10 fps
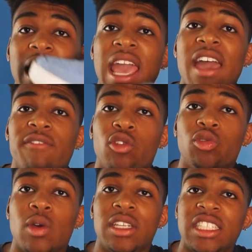Air Force
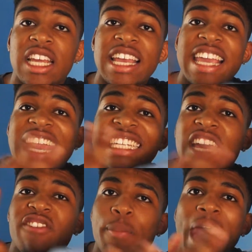Ones. Get
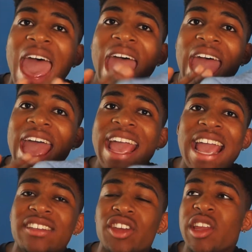yourself a pair!
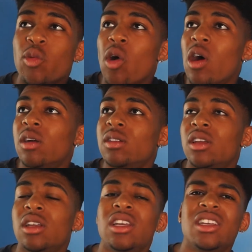It's only, what,
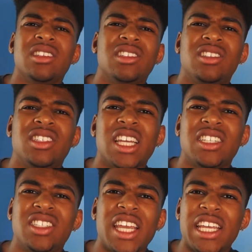
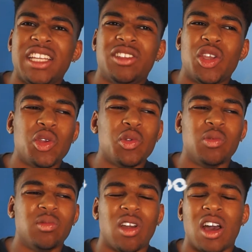60 to
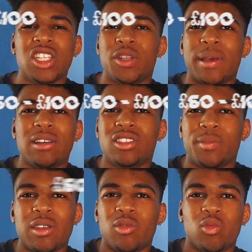100 pounds
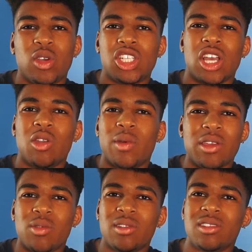depending on which colourway
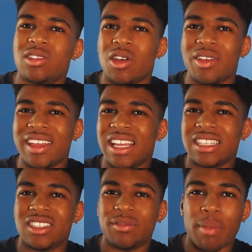you want, so
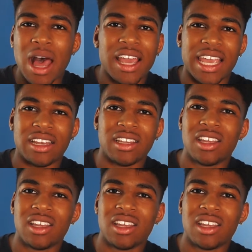it's bargain.